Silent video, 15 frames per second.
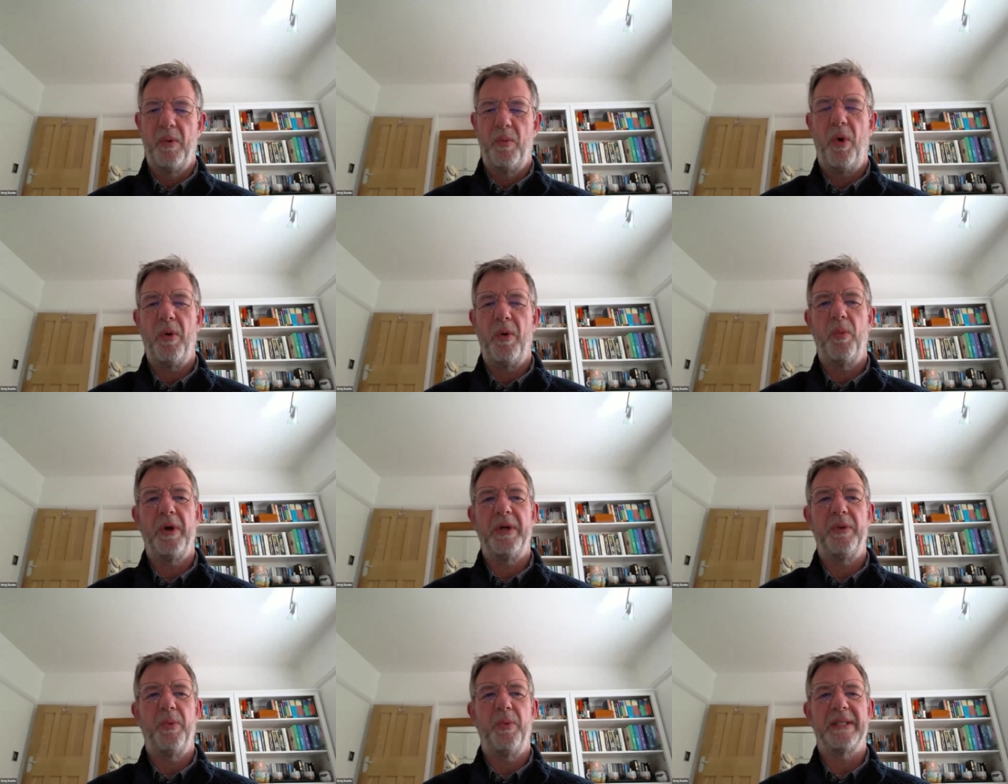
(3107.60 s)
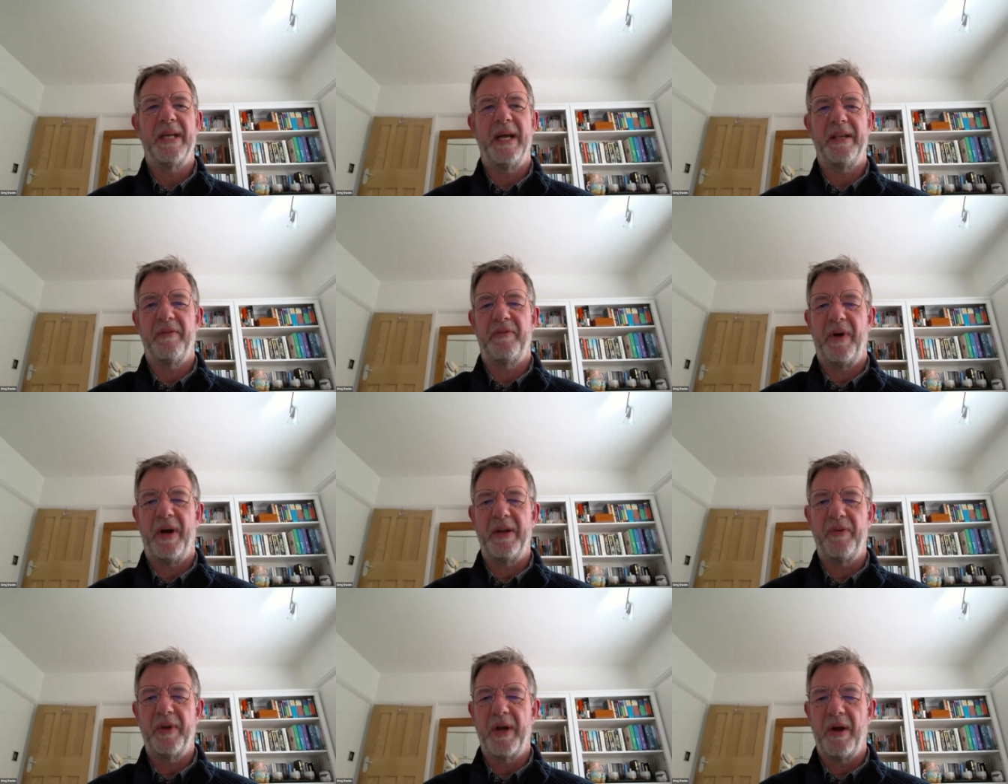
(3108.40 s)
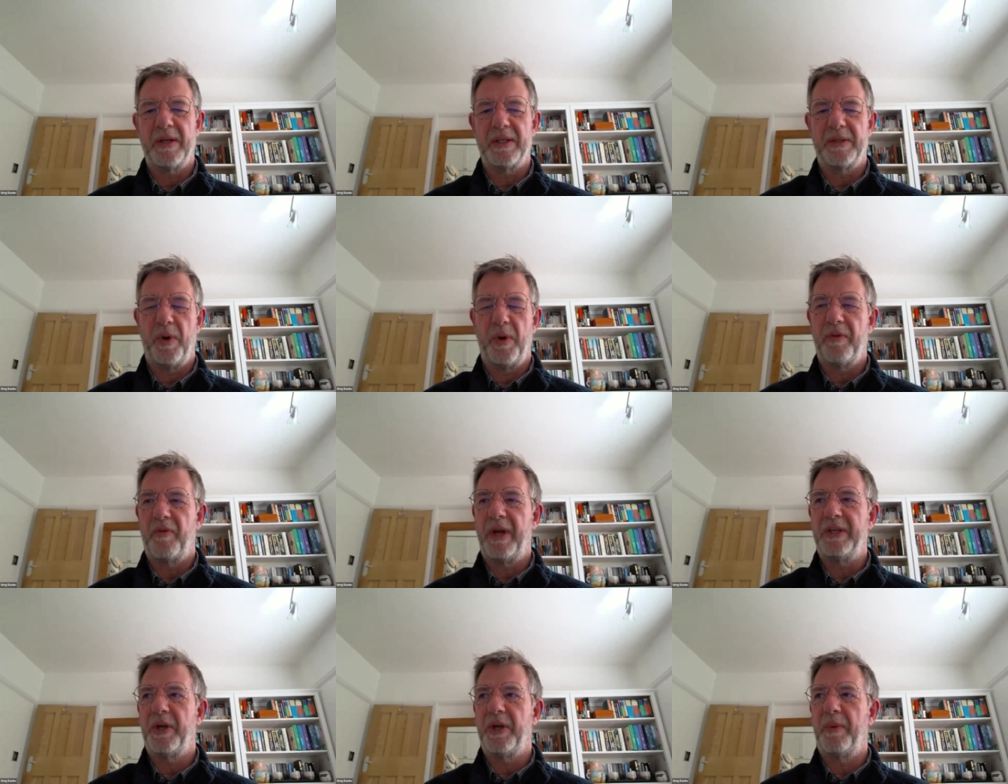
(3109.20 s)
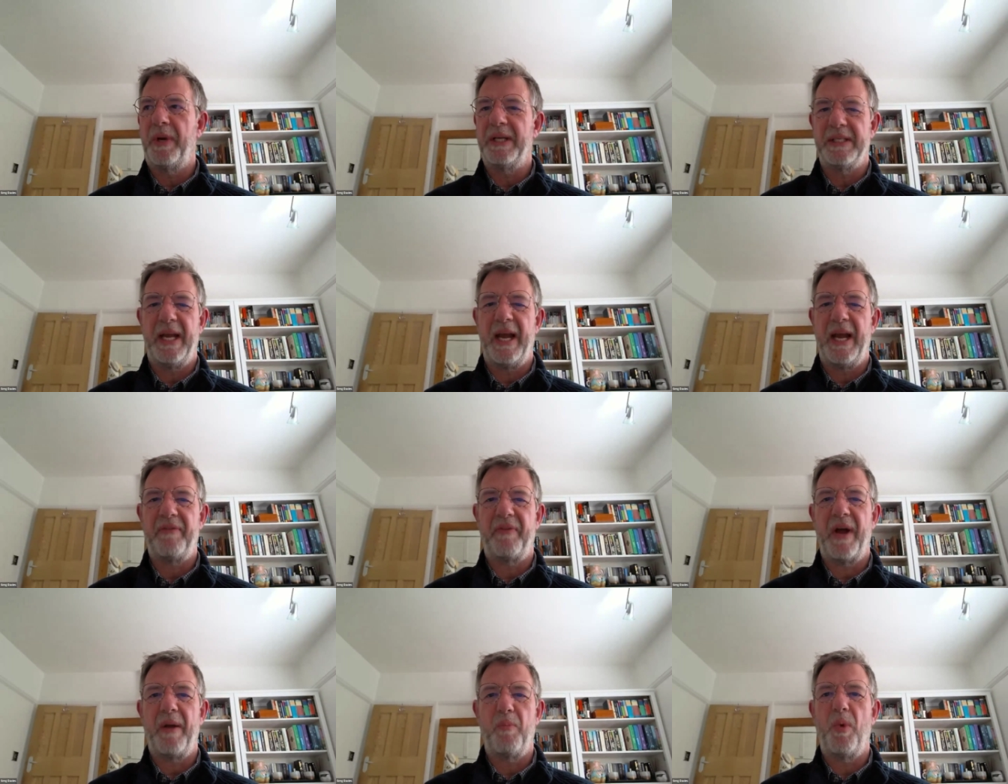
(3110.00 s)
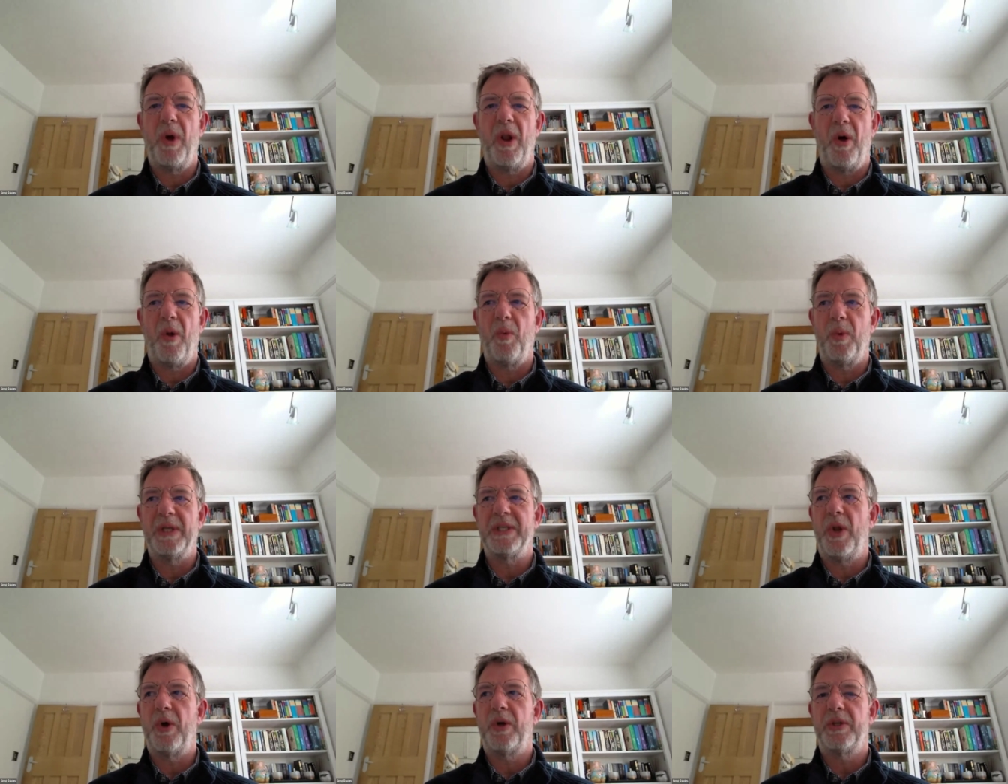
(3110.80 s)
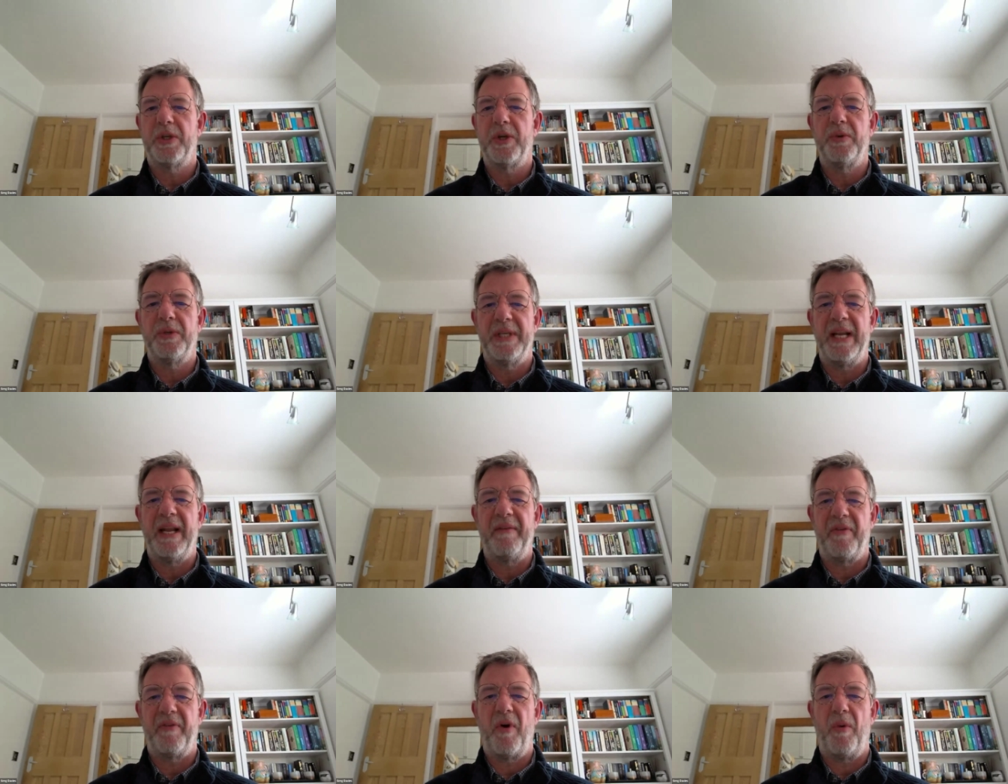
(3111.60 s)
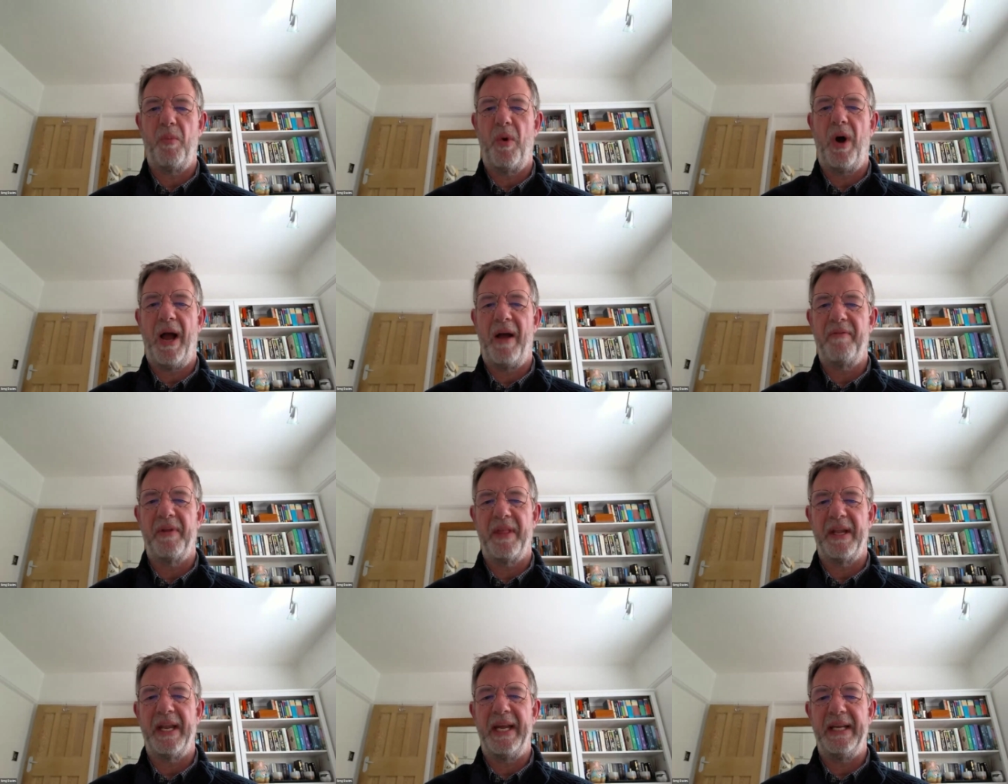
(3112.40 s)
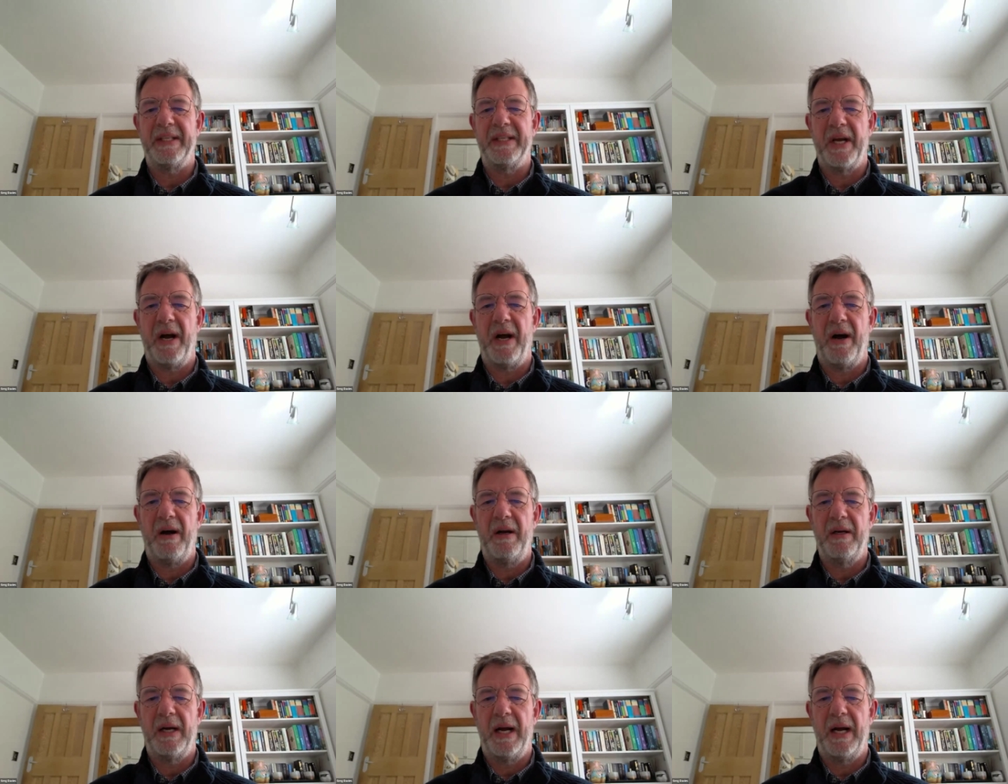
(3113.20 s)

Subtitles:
What you will tend to find, regardless of what the ratio is, the FM will always look to deliver on whatever the needs are.